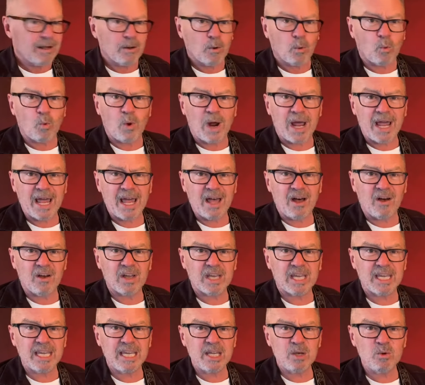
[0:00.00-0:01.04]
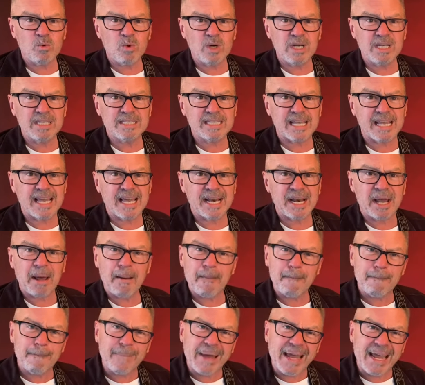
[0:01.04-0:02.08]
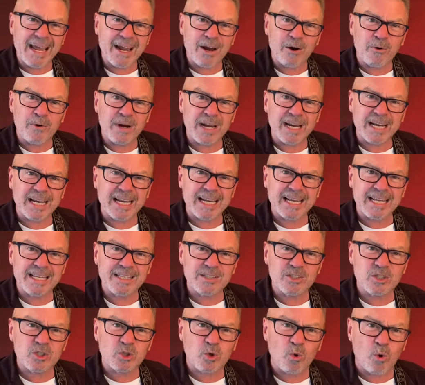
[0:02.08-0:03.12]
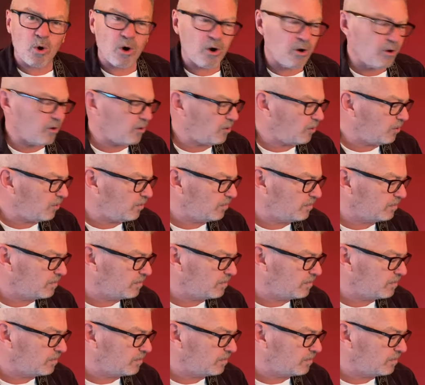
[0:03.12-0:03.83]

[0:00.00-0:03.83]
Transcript: Well, he was an American squirrel,